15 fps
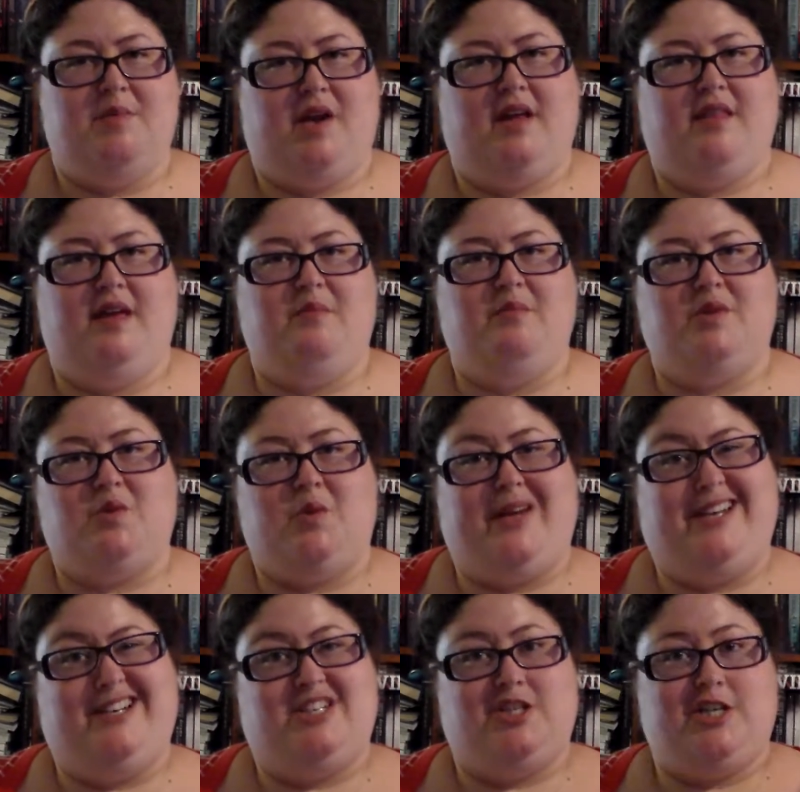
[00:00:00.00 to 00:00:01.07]
but I think
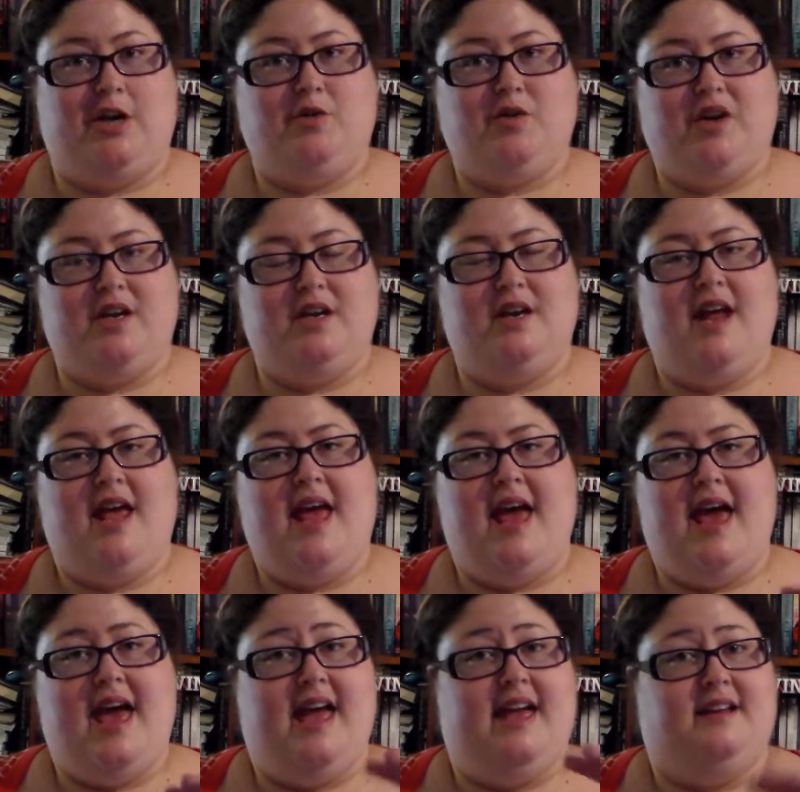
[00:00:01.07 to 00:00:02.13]
between Sheldon
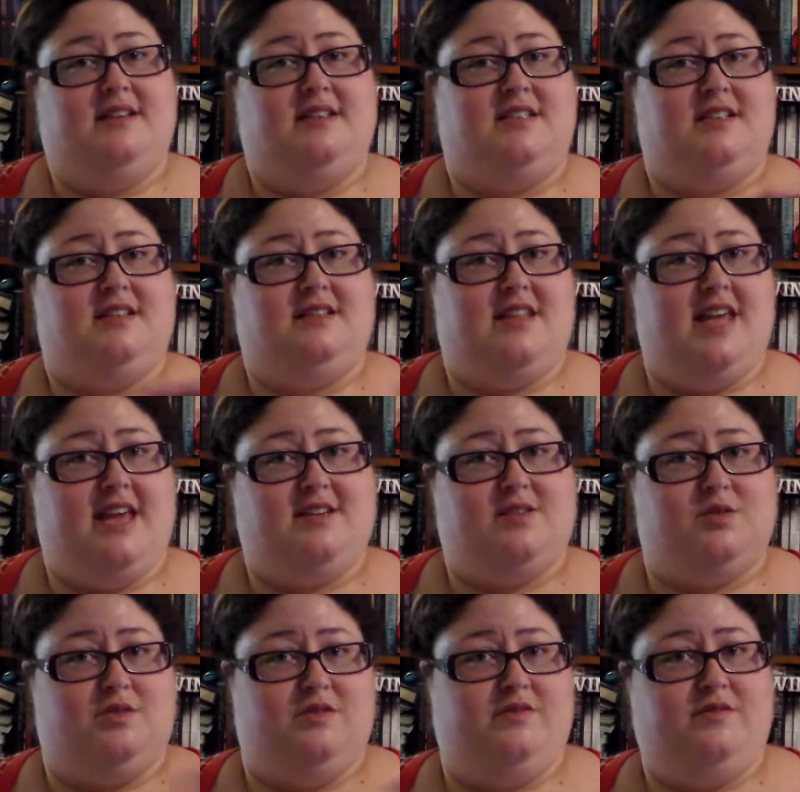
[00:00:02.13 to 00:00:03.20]
and their
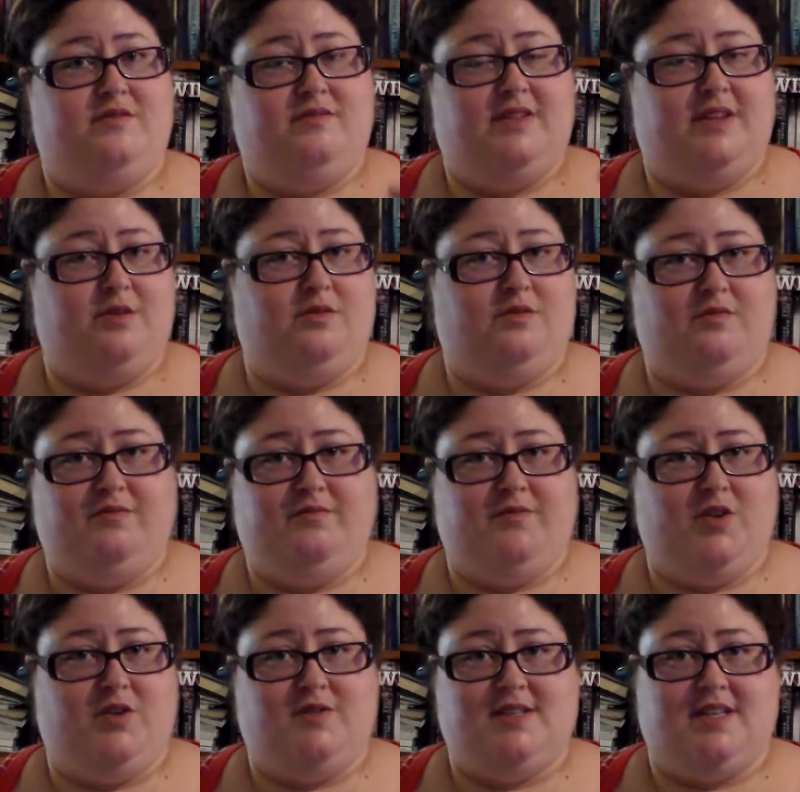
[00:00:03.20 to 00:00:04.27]
sort of little
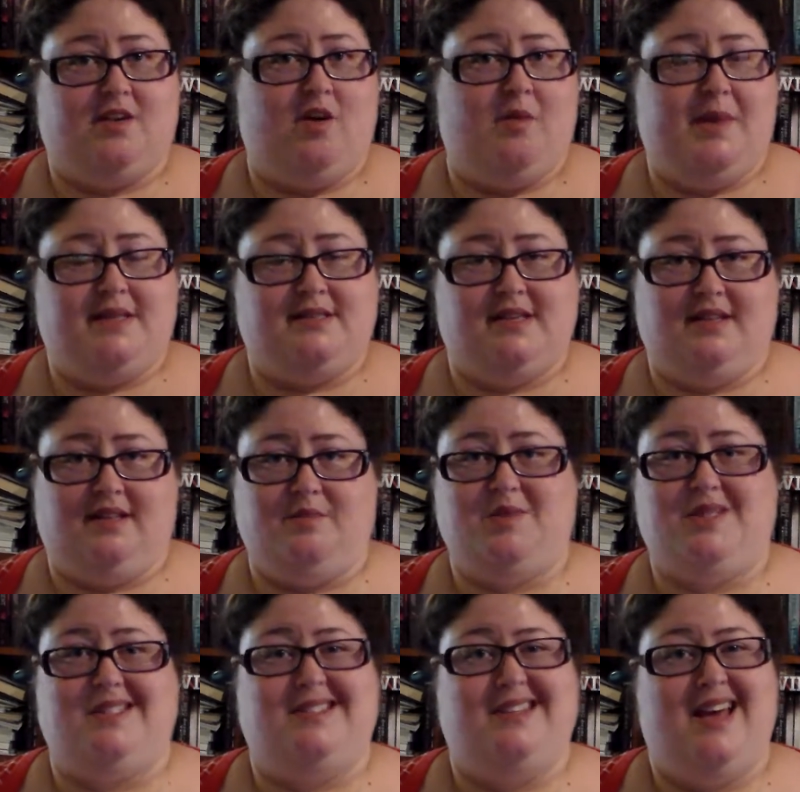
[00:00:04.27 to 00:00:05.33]
views and comments and
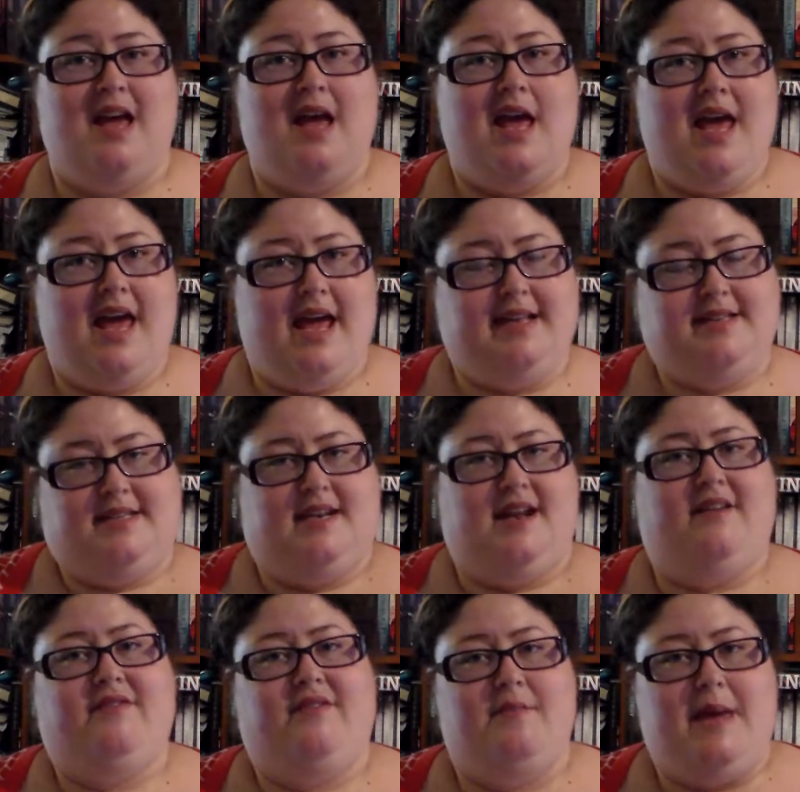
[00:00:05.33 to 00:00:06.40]
glimpses, it's
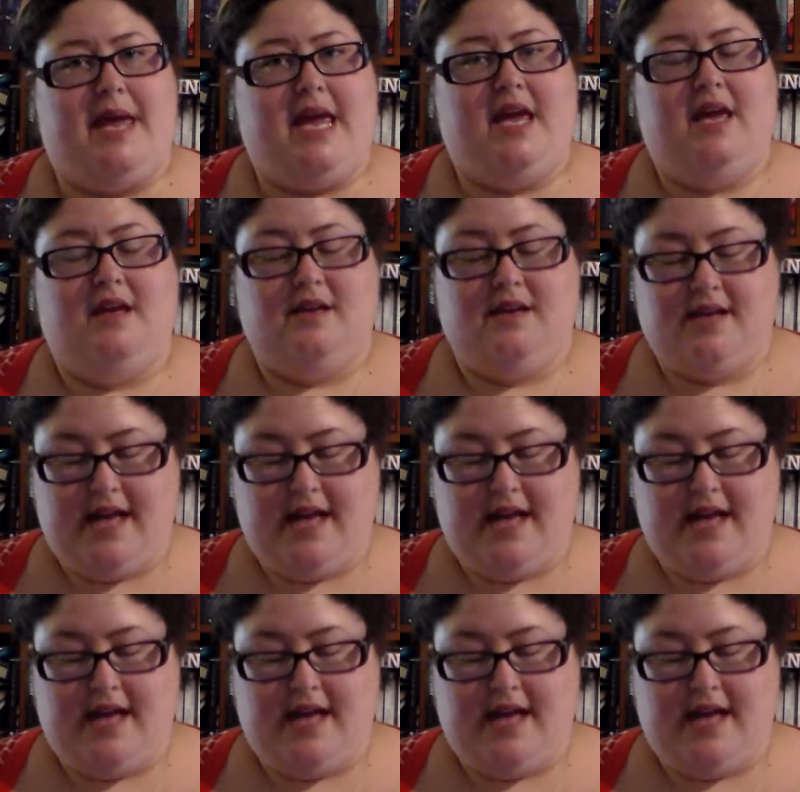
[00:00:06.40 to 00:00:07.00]
enough for me.